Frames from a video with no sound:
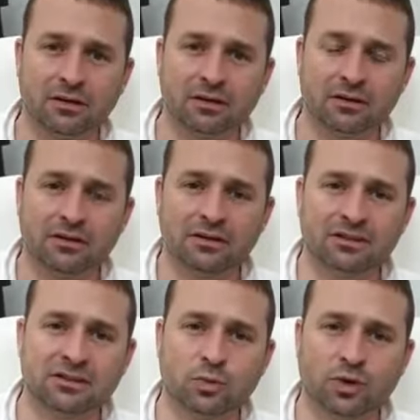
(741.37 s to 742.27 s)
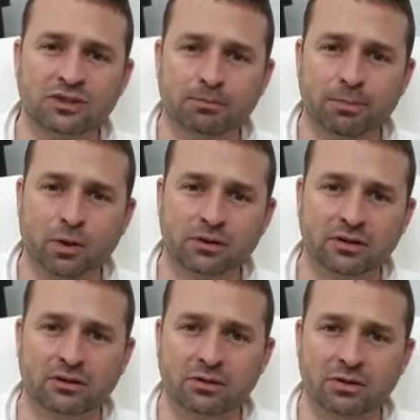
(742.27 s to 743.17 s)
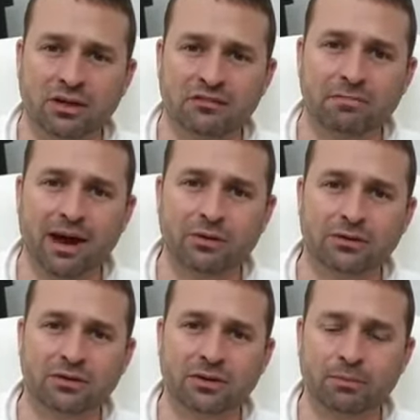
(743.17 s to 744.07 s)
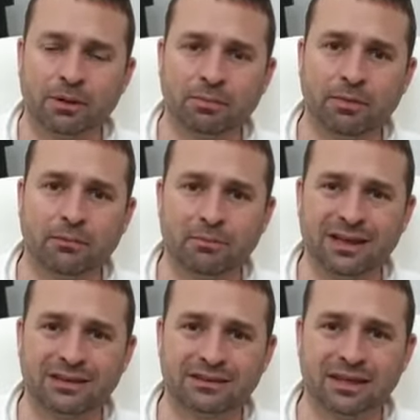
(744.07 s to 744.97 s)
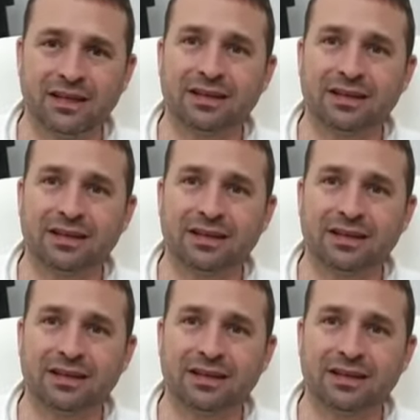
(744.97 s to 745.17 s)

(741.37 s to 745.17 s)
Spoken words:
This is what's important. To give power to the people means